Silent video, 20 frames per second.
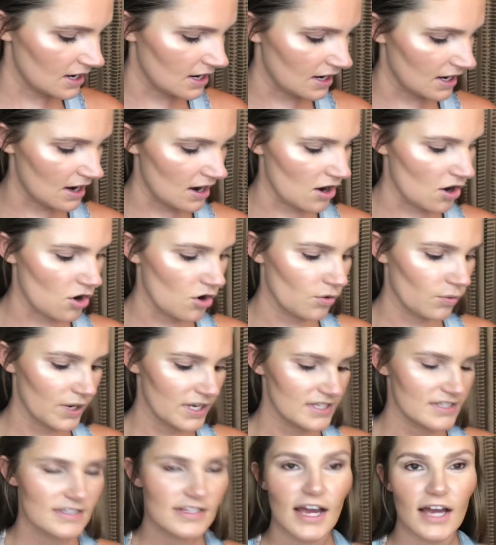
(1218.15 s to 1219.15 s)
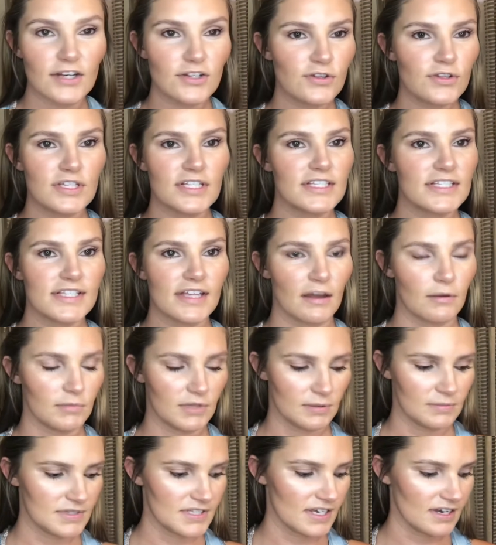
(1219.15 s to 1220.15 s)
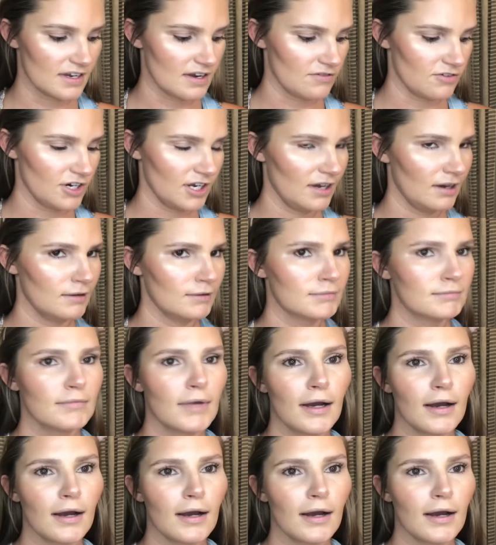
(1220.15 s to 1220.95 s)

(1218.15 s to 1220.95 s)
I do these same lips like every day.